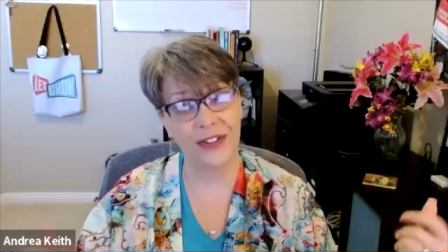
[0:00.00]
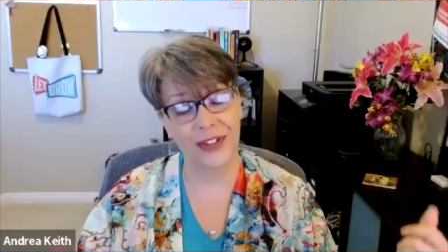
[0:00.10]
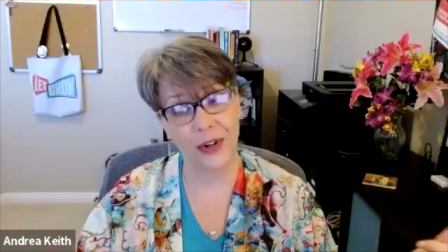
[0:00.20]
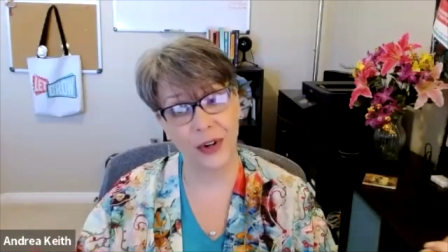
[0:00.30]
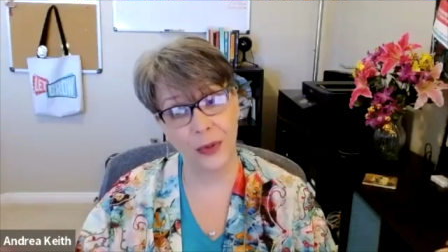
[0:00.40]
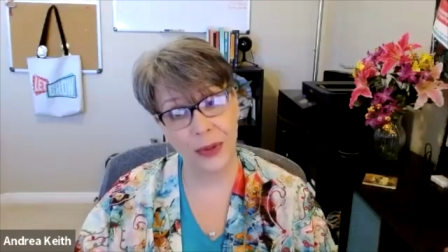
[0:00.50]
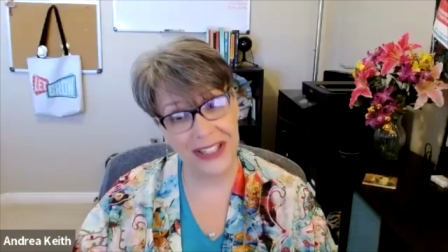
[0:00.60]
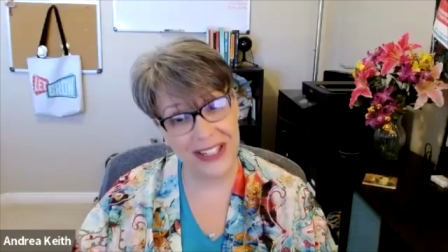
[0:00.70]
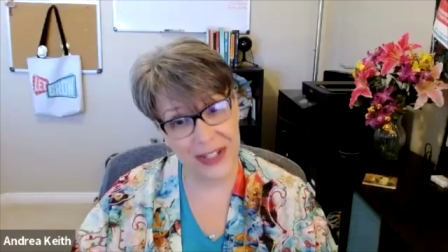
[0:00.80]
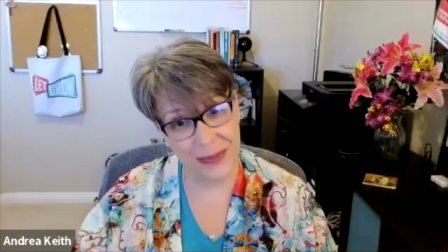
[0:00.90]
So we
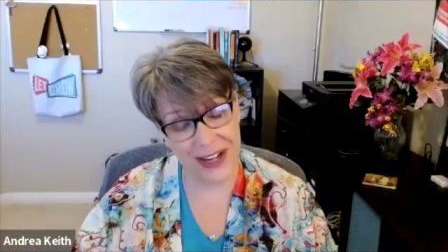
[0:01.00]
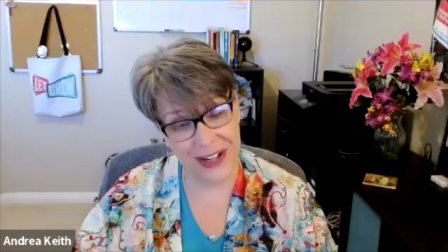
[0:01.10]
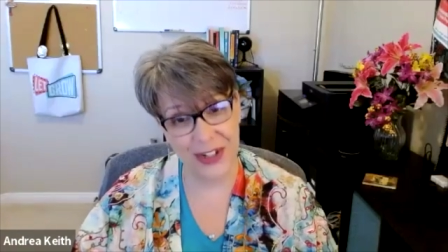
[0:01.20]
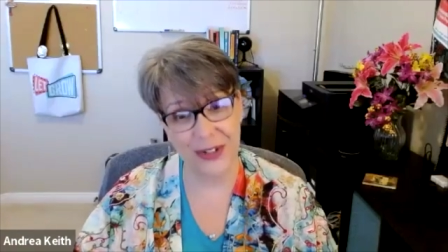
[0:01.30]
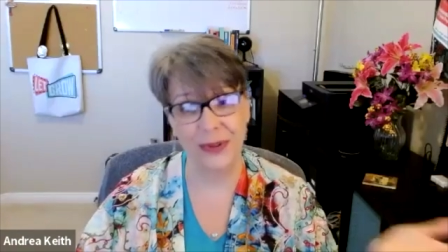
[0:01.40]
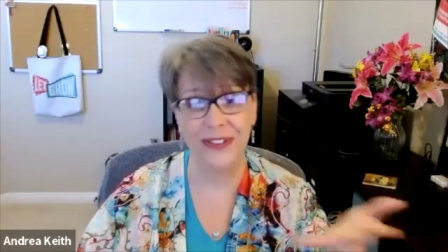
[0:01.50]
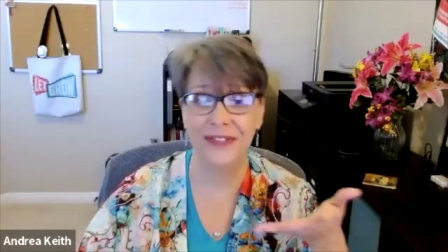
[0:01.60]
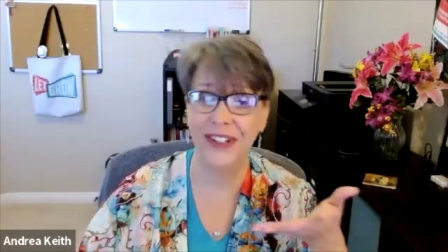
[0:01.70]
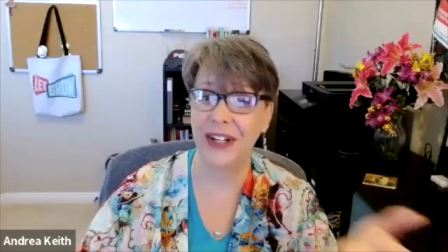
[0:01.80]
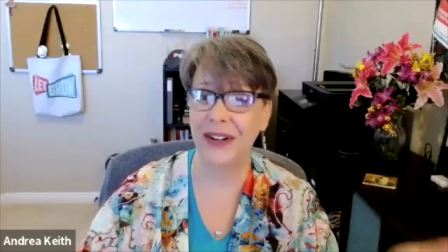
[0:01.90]
need to make sure we
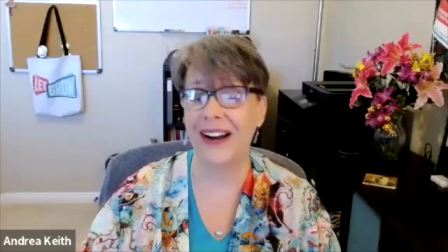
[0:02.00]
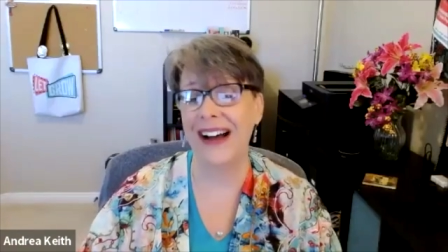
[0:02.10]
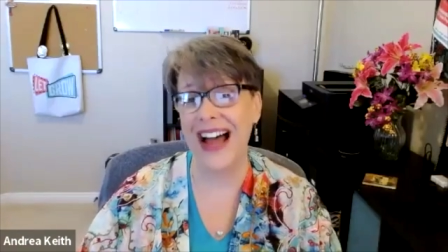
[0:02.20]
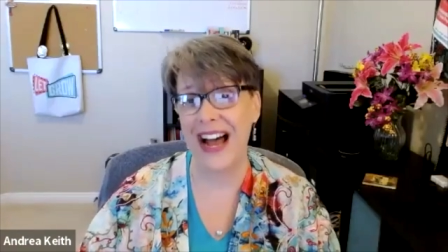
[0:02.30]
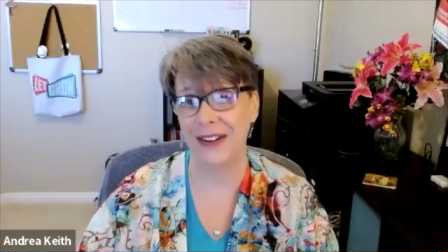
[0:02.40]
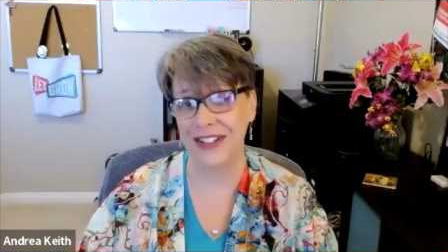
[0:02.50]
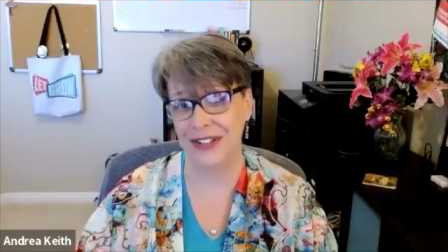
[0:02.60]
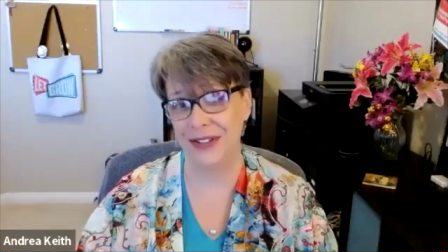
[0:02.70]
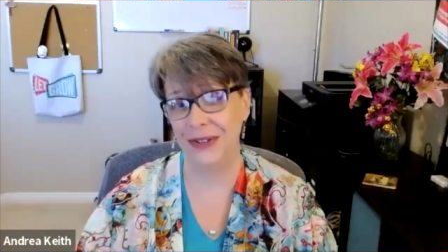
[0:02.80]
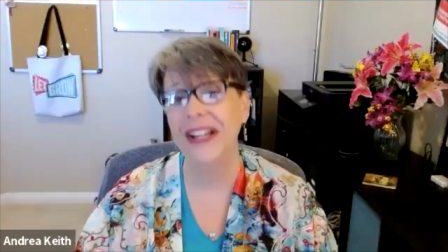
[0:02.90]
figure out how
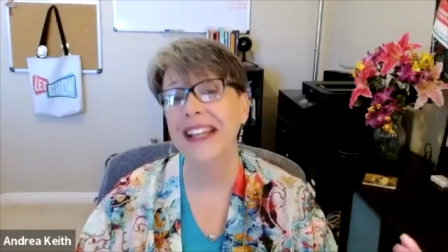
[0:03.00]
to